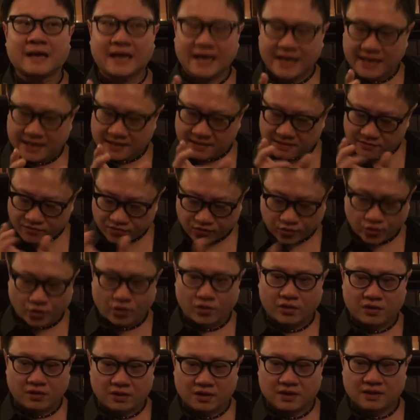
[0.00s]
And
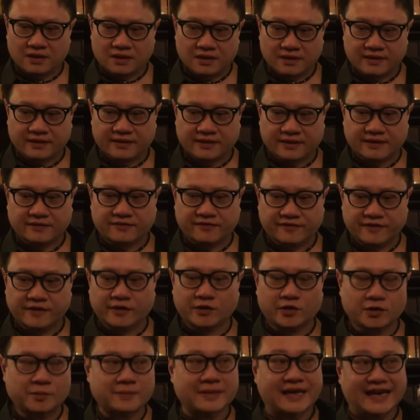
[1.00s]
for the
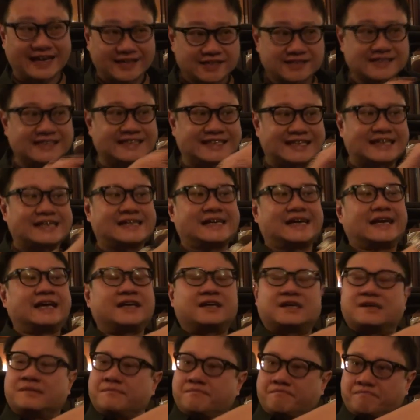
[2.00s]
film, actually, I had
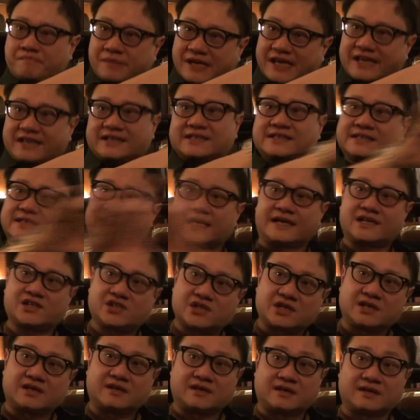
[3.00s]
a big
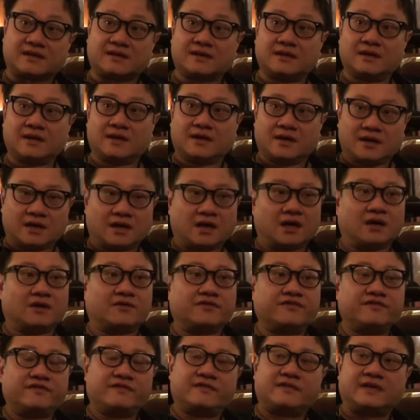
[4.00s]
section
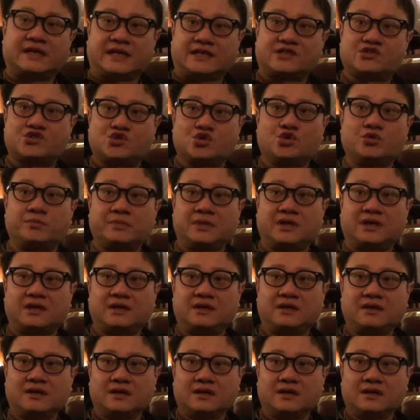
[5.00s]
of Tatsumi